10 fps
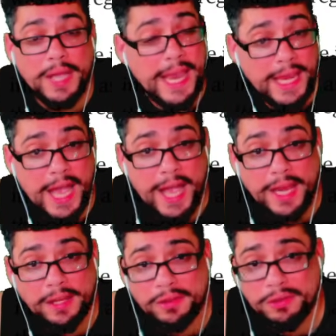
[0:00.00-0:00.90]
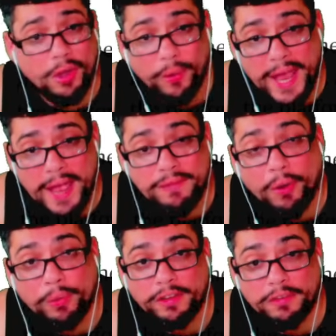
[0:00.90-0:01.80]
AI don't have
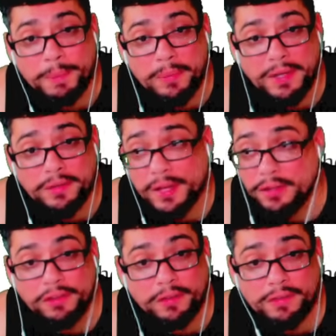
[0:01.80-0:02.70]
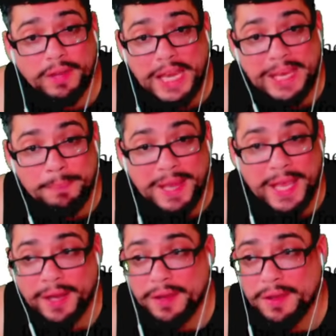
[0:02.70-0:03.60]
Holy Spirit. It's just a
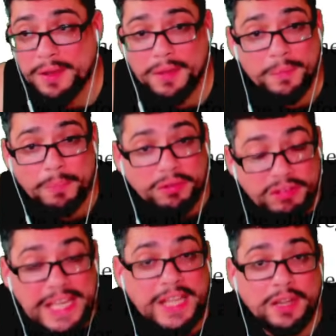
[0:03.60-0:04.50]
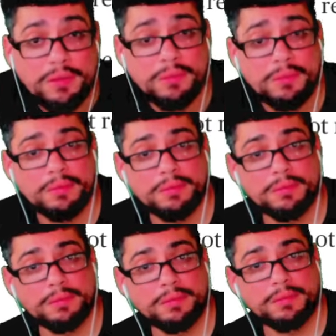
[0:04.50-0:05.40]
man machine.
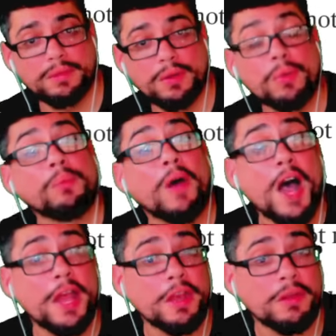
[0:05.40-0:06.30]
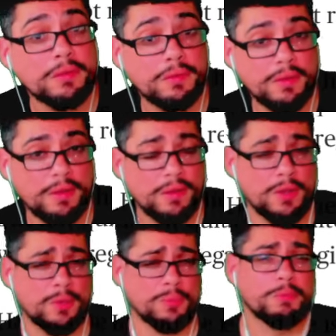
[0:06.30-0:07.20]
Run!
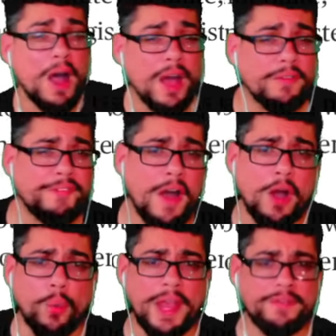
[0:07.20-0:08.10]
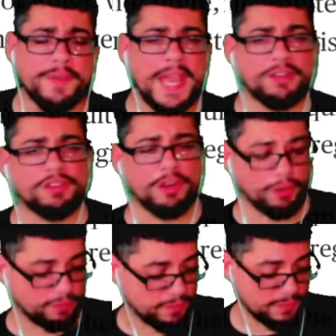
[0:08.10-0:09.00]
Run far away from that
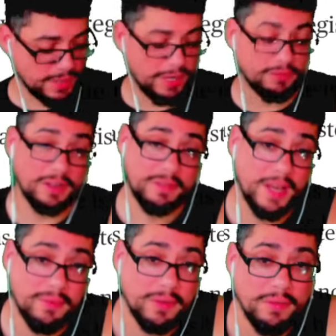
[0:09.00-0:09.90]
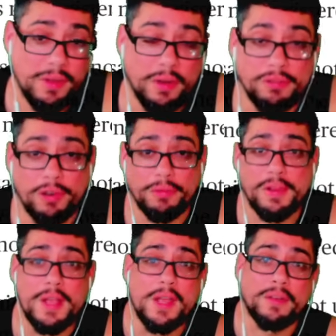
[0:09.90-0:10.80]
church. Actually, it's not even considered a church.
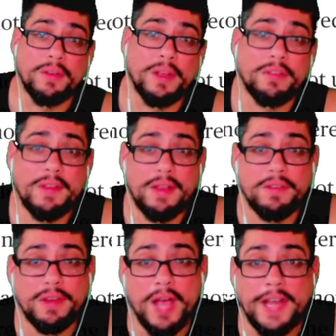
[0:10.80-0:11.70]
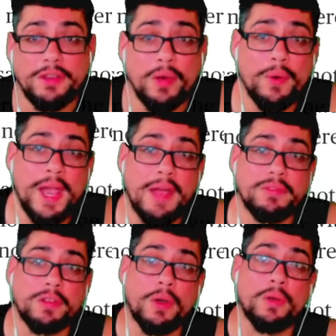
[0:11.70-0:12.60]
So it says here, I don't have
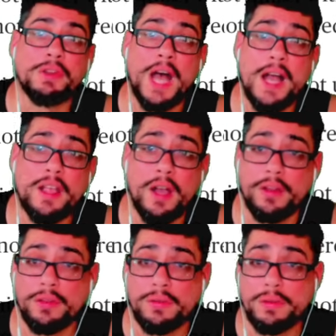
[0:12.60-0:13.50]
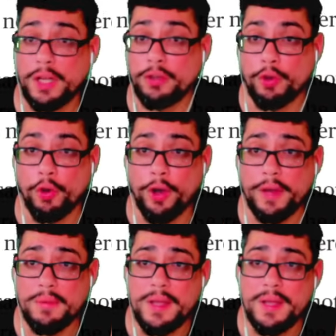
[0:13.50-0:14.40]
to go knock on their door,